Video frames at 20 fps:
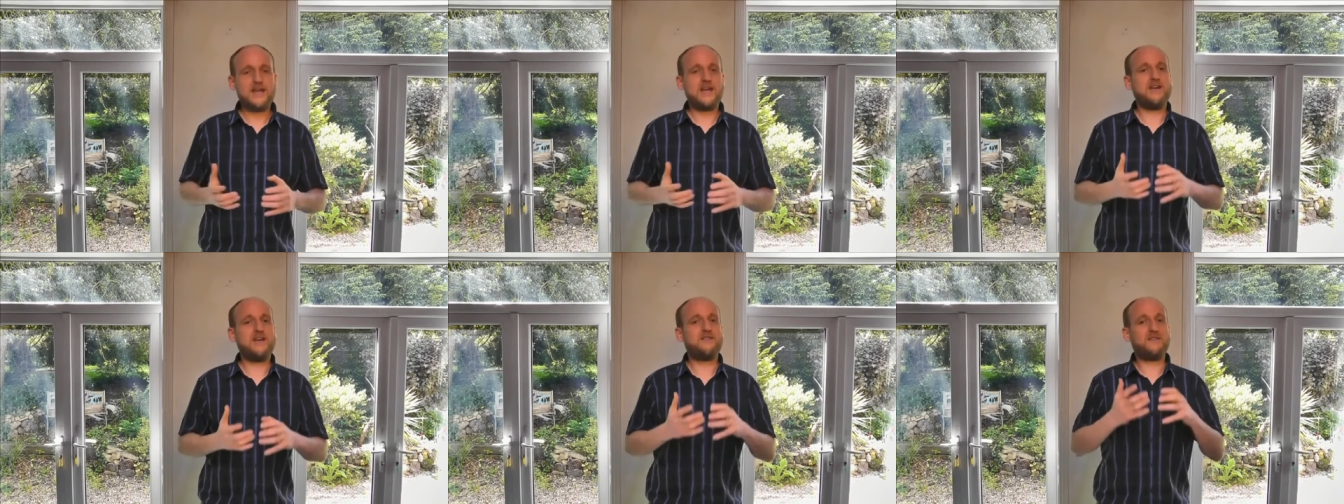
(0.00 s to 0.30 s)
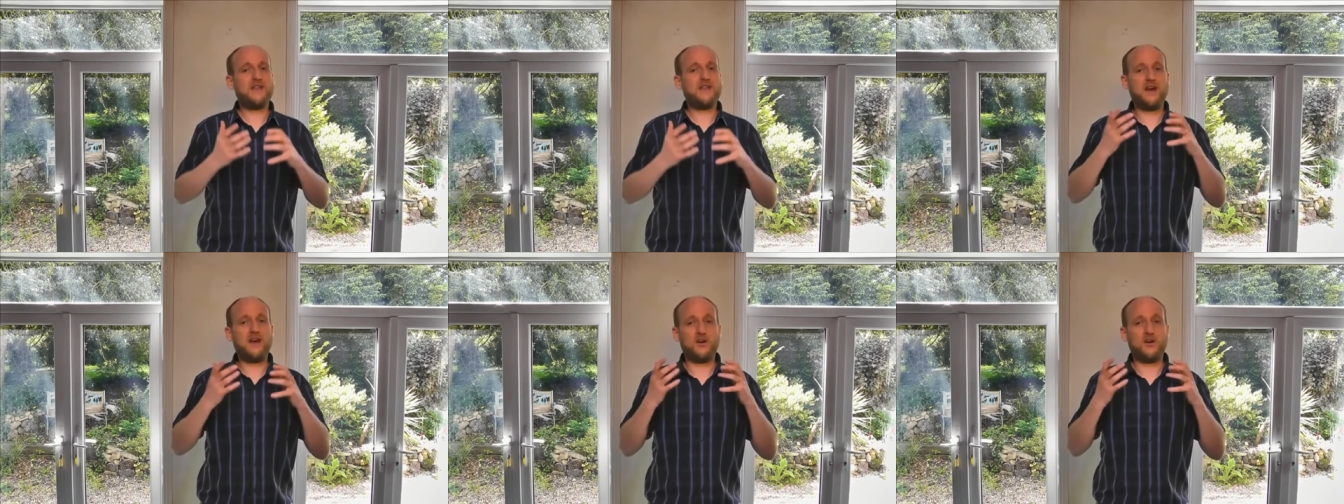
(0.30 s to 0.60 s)

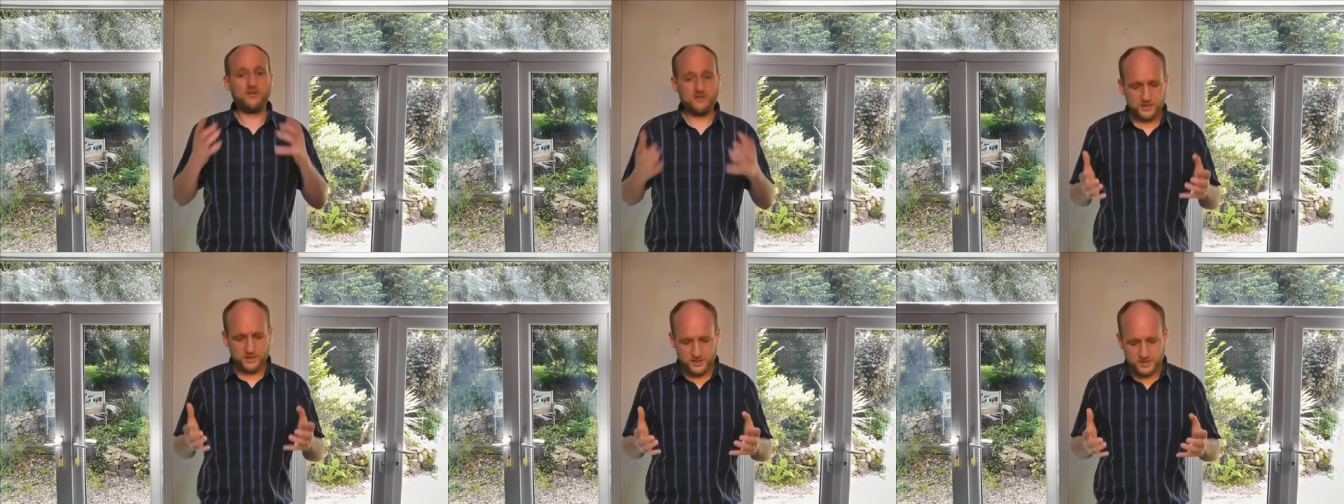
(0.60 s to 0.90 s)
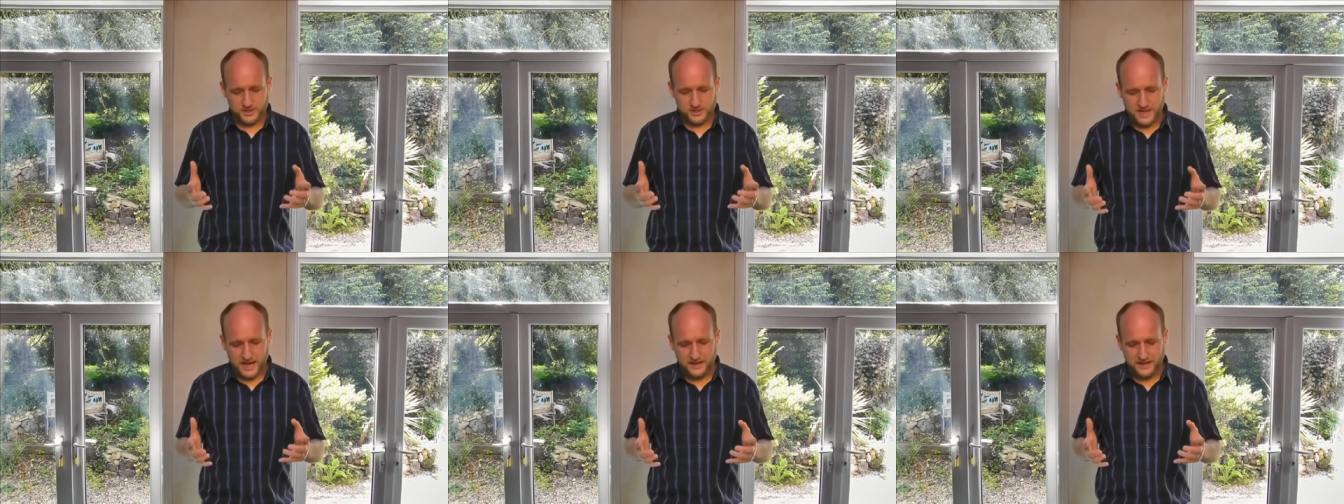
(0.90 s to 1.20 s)
if their
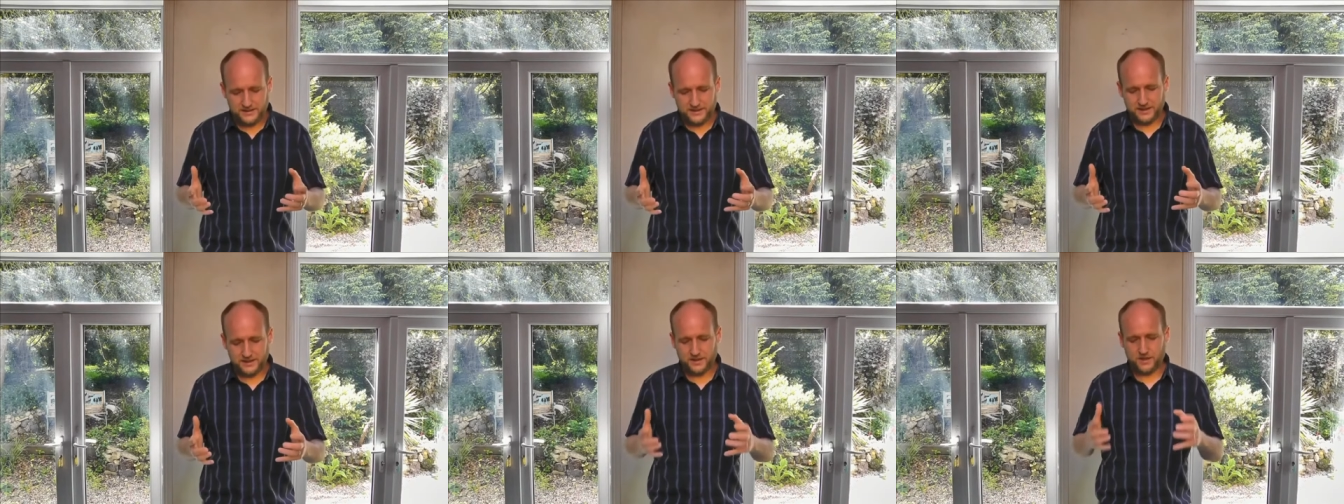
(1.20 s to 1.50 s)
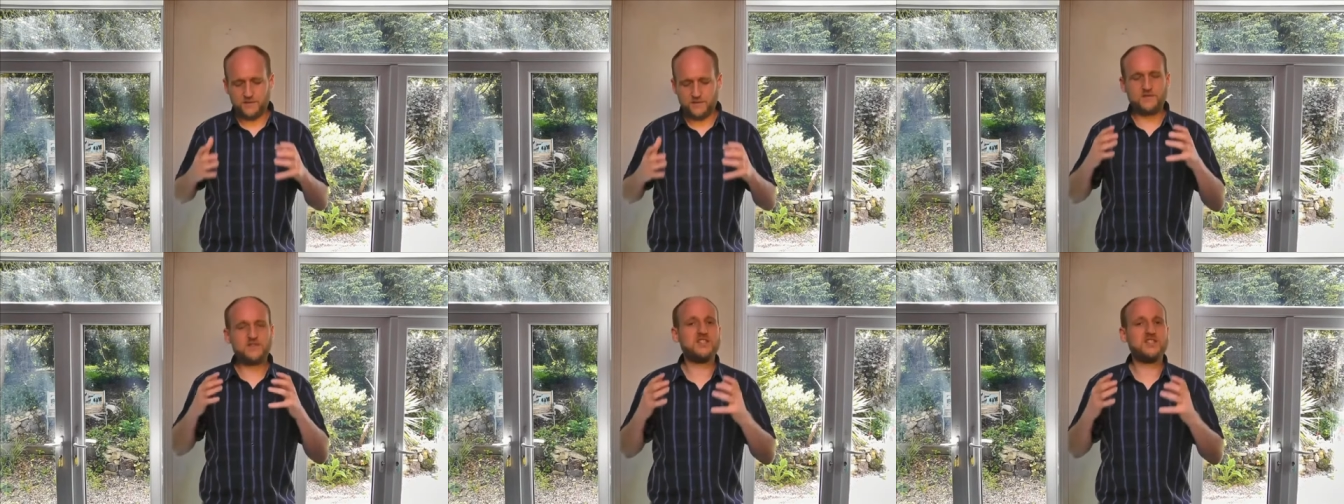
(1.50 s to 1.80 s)

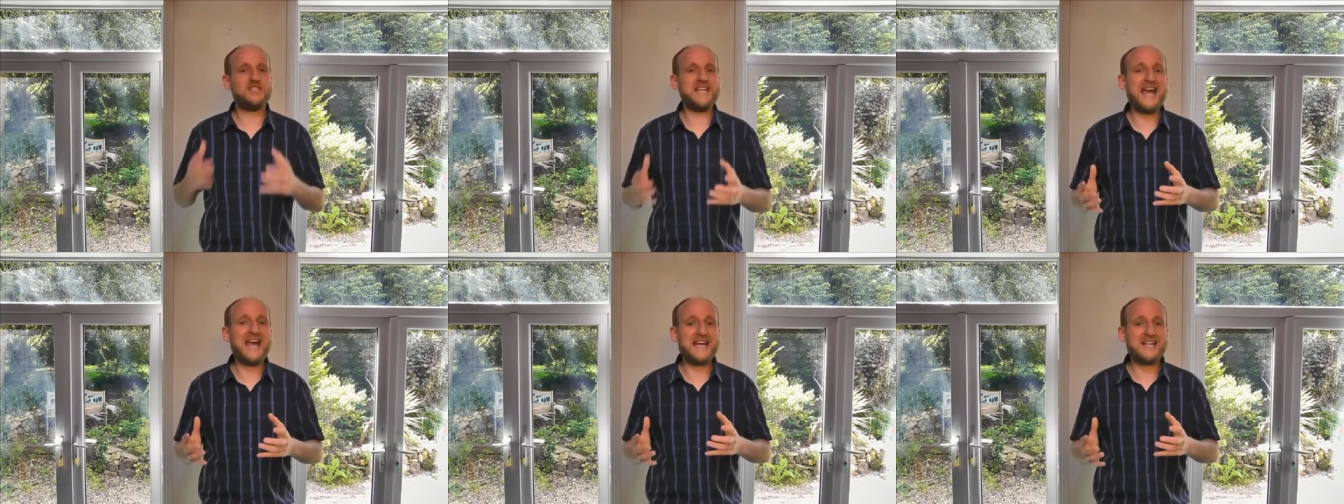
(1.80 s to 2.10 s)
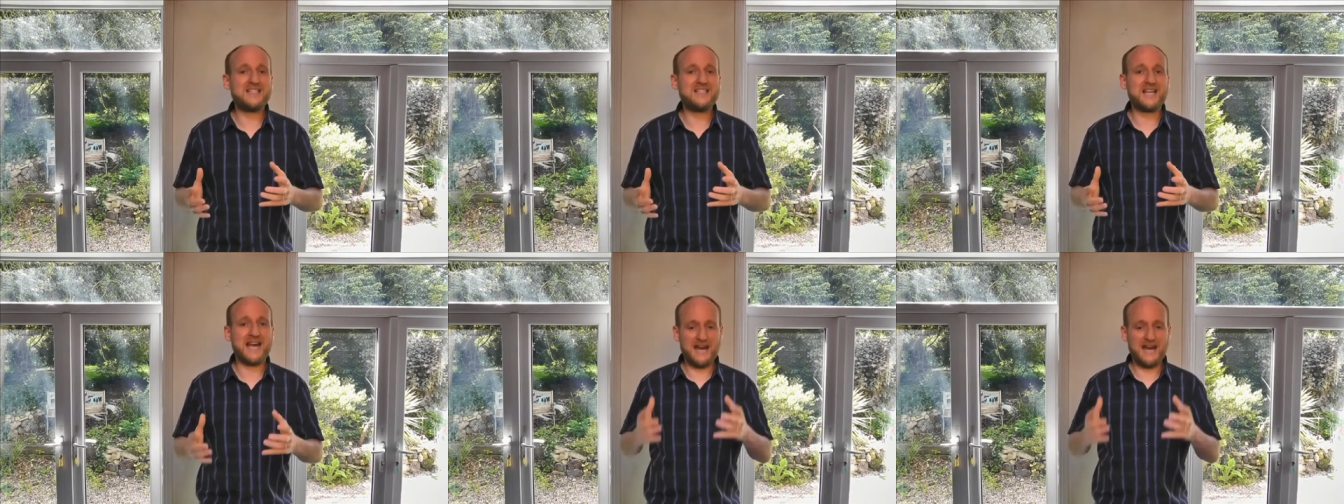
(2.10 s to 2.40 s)
understanding of sex